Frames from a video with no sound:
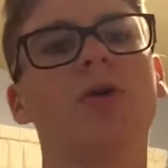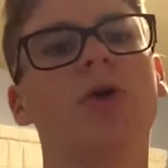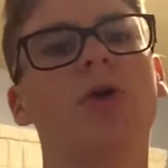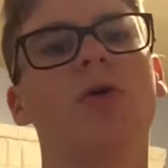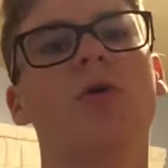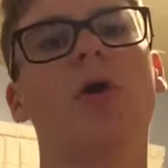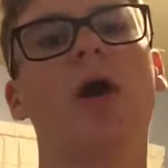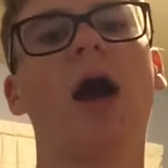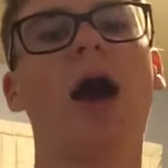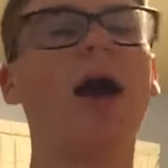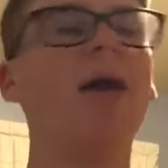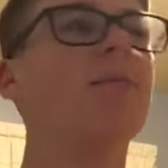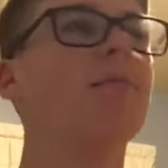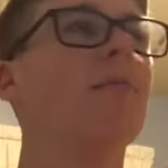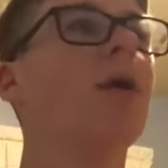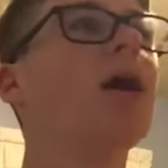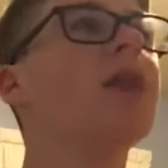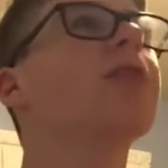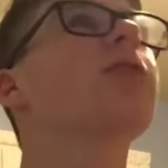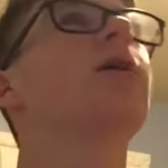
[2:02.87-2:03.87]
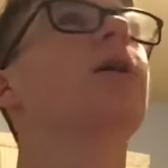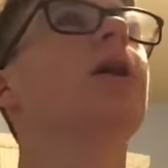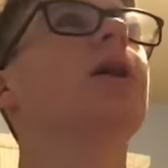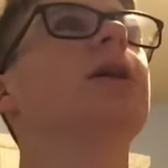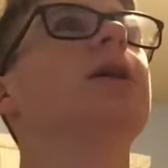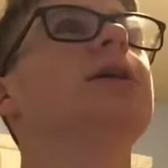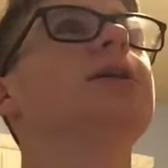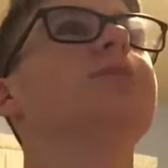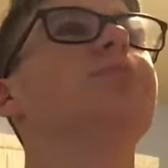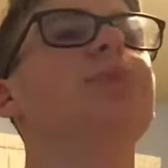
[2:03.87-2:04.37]
know, my thought
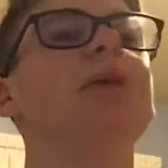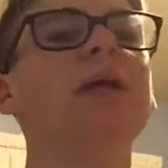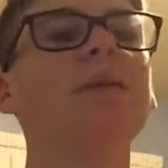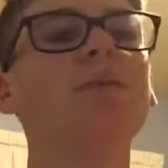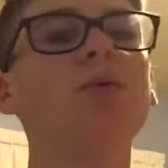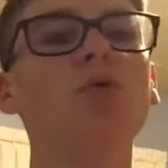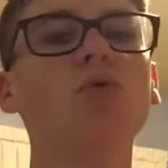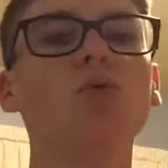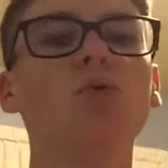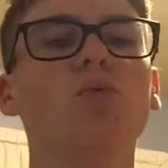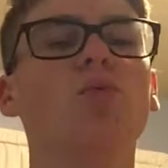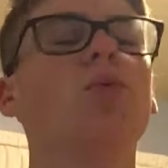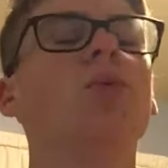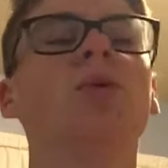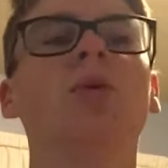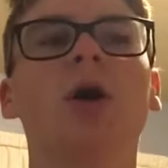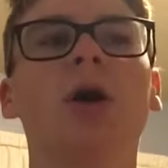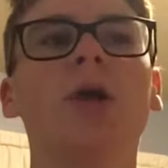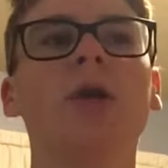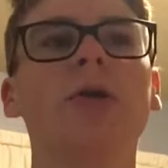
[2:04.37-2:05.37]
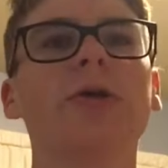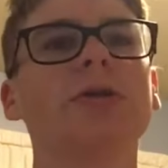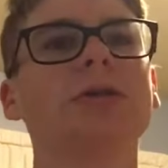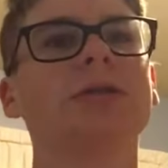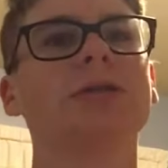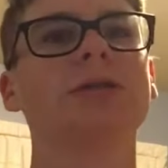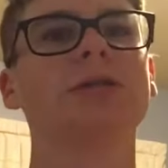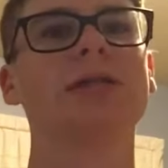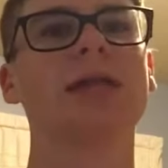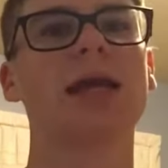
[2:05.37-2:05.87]
is people would
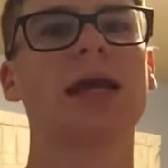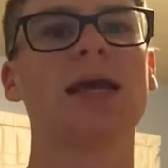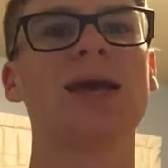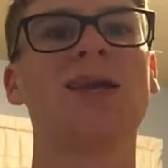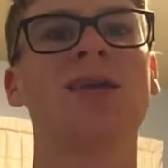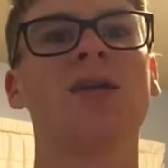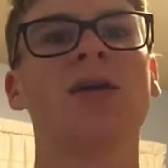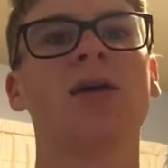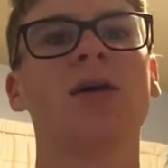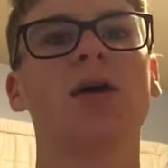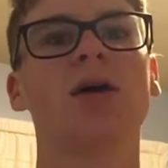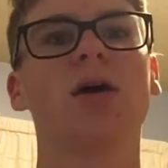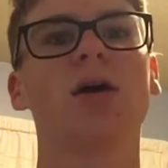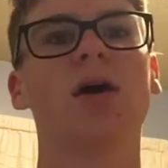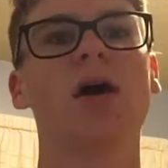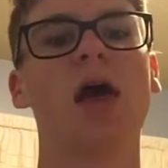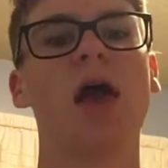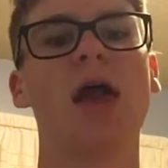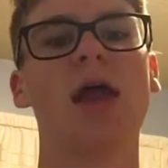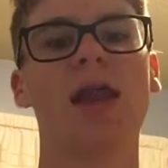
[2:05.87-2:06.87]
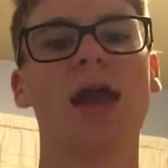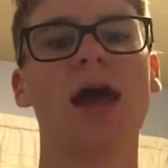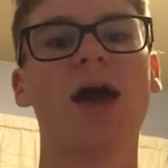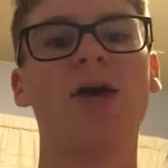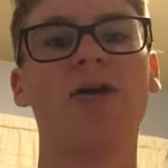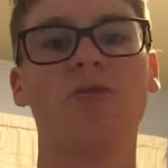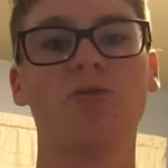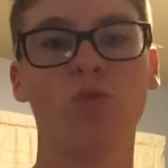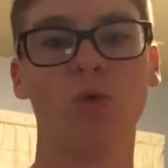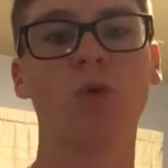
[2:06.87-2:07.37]
understand and
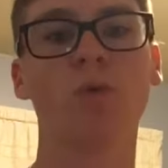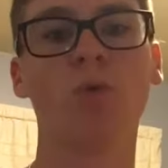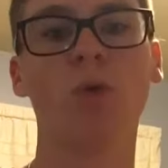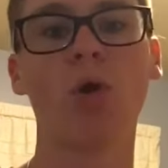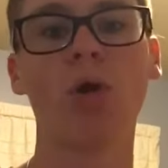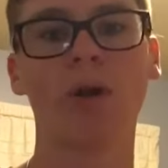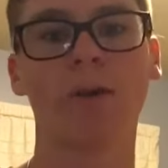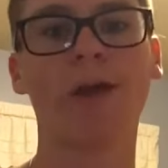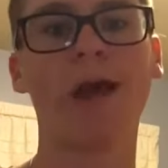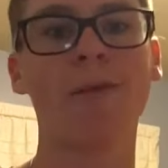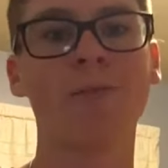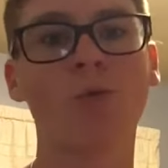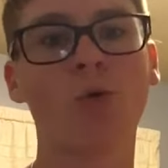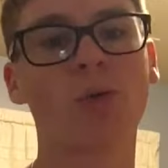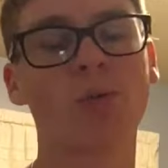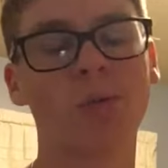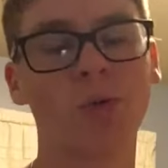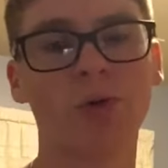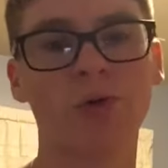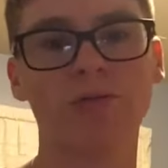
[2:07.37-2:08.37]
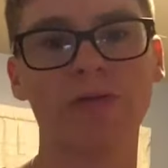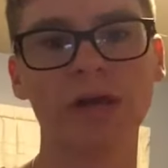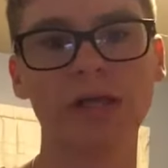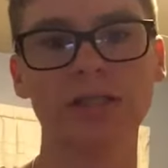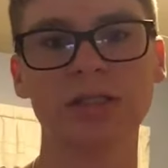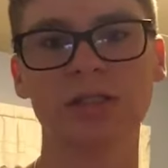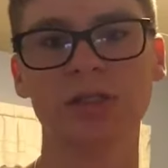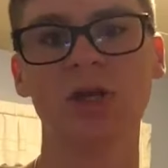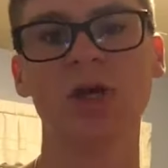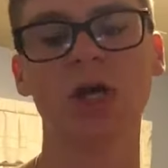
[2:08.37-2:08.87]
would want to have more
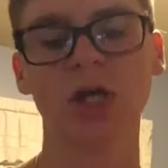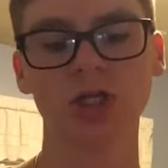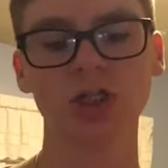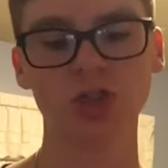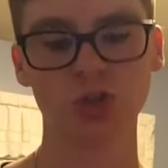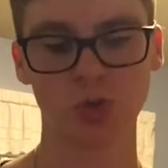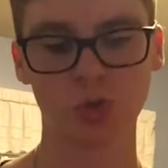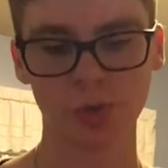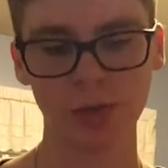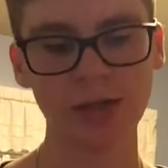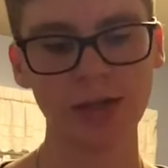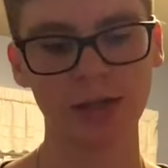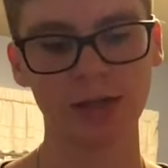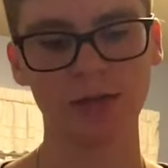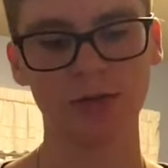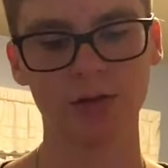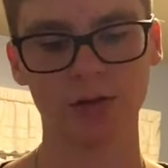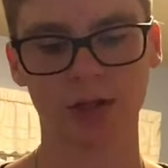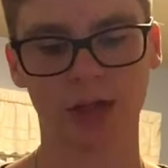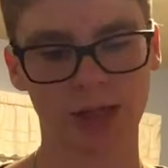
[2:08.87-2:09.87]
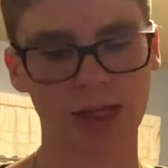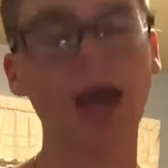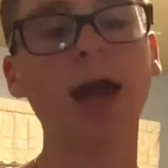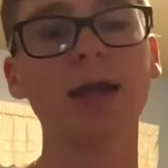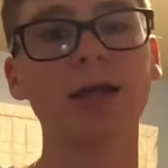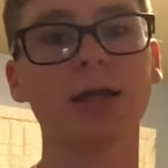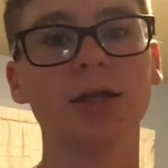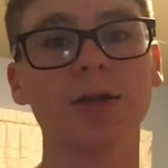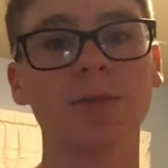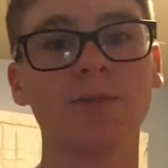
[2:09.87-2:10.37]
motivation to read it like I
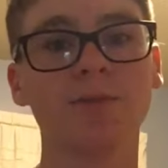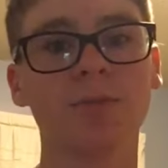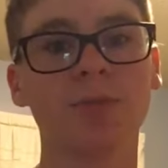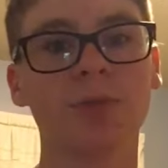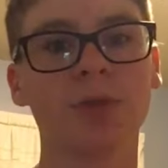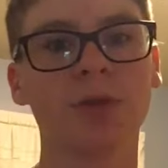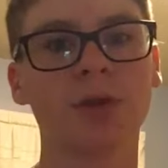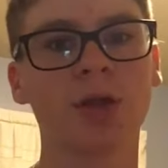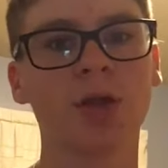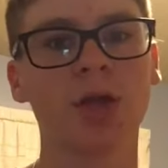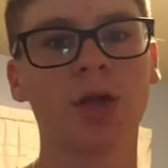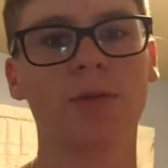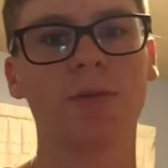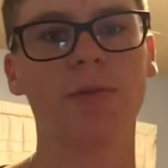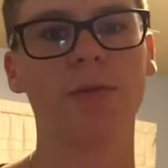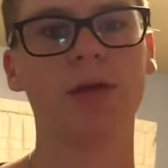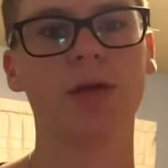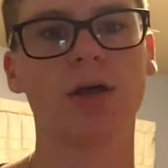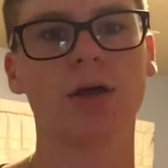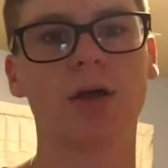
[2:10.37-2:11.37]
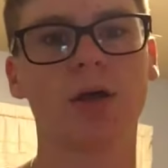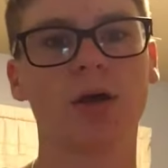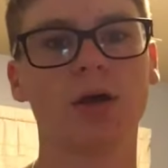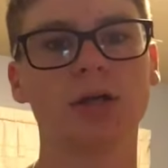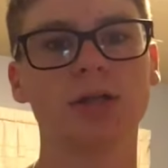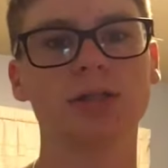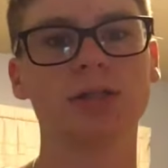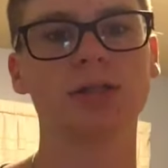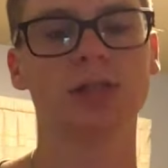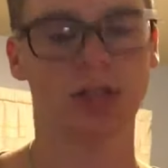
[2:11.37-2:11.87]
did,
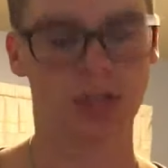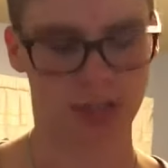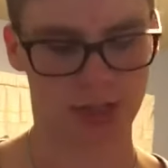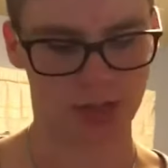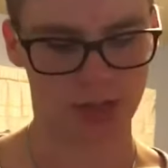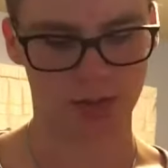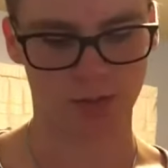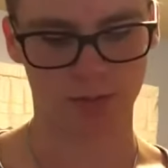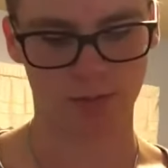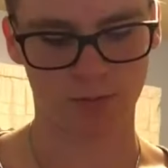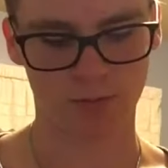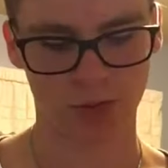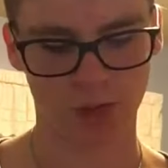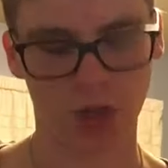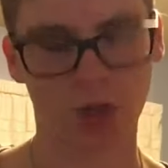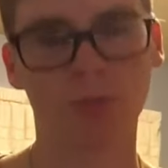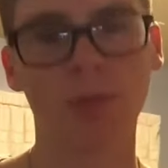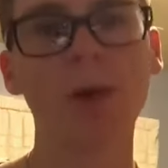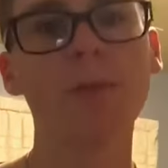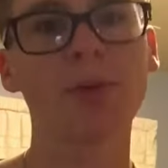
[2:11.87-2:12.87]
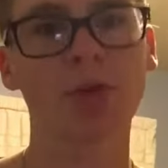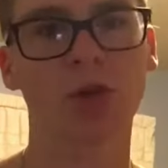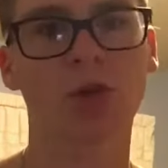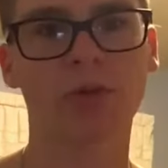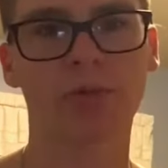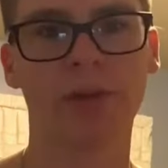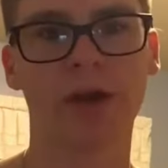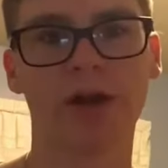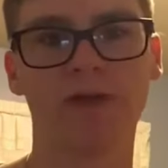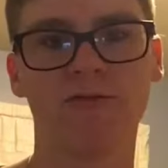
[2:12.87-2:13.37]
because, you know, my mother
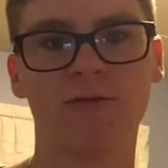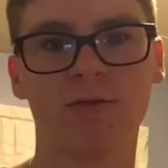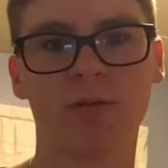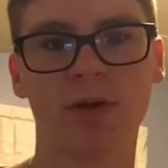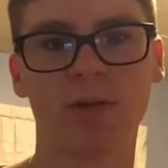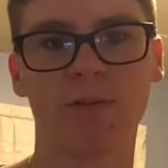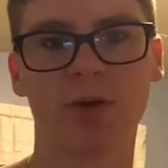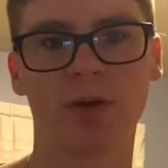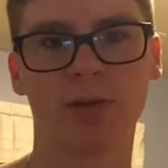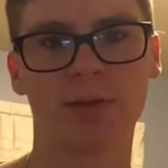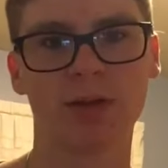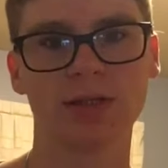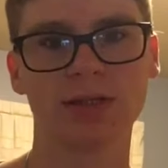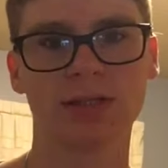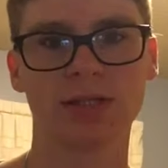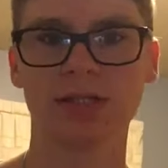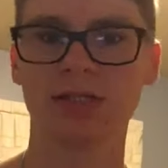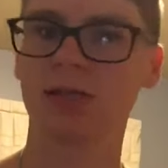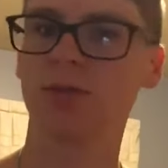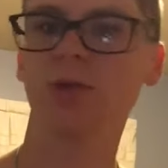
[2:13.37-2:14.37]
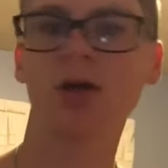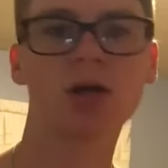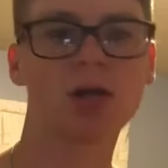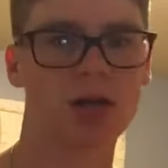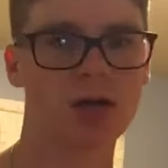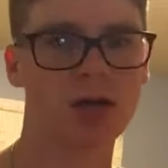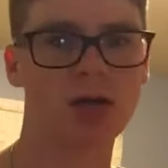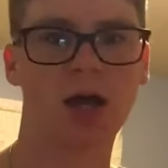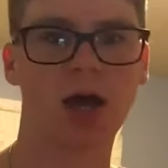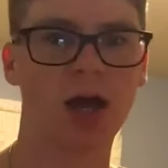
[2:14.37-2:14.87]
paid for my permit test. I'm not
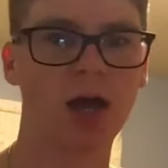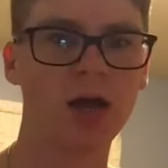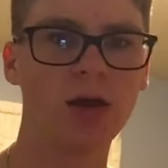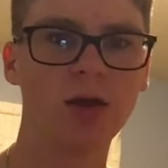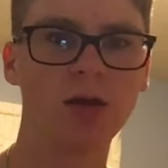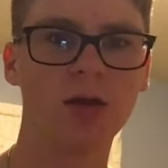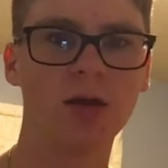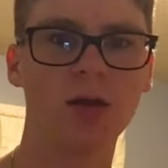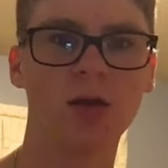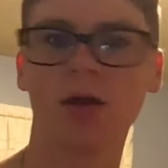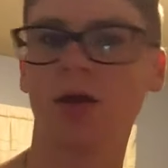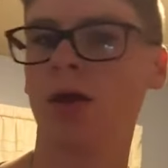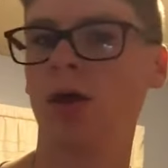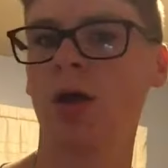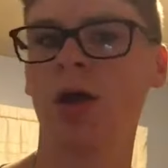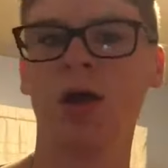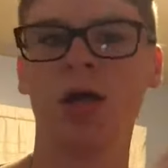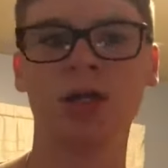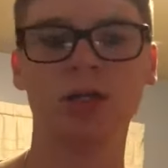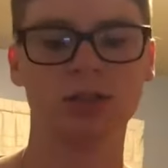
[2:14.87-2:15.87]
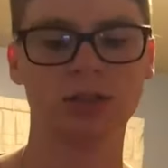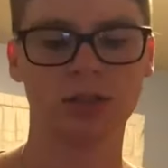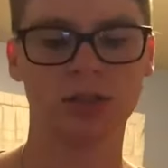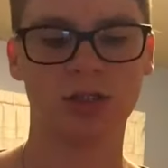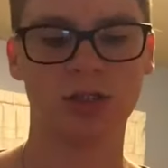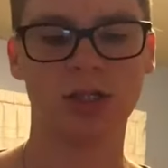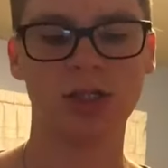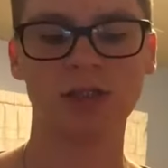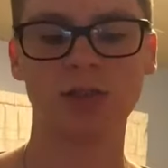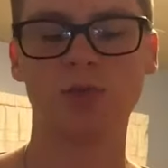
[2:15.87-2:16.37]
gonna lie.
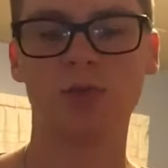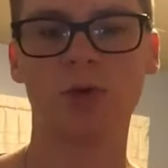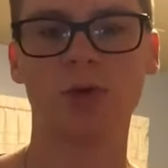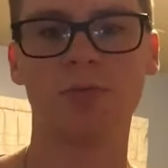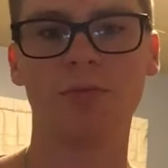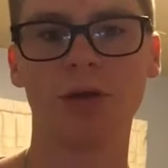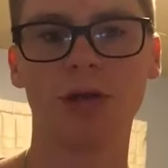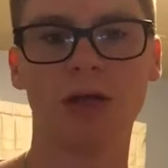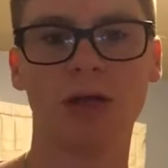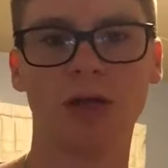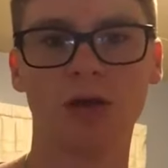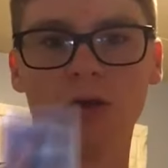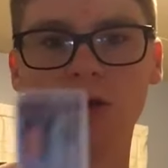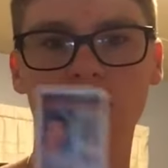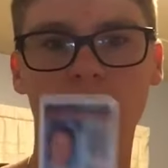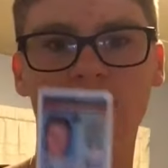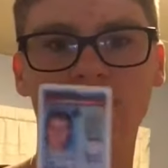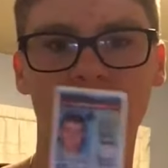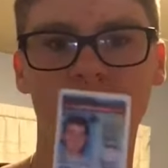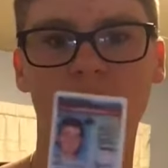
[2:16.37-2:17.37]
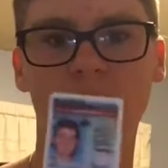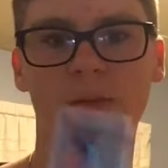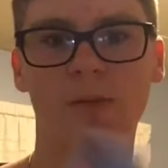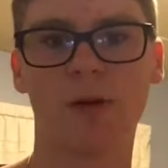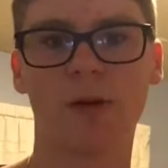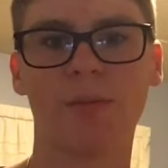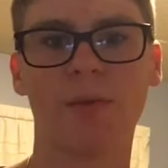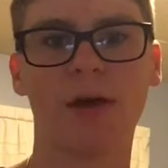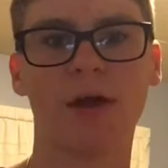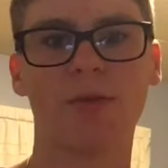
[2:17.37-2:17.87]
This wouldn't be here if my
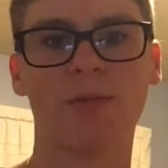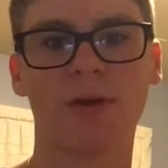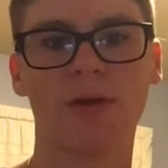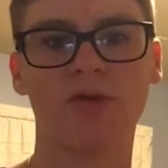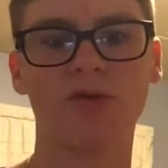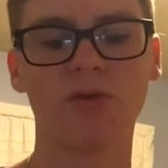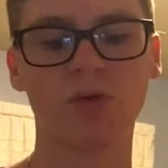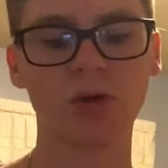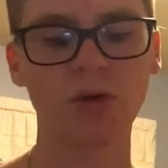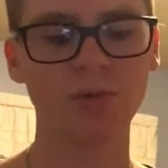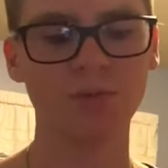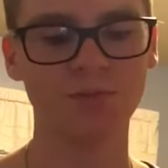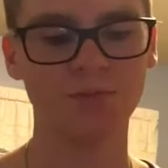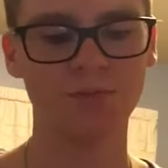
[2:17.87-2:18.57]
mom hadn't paid for it.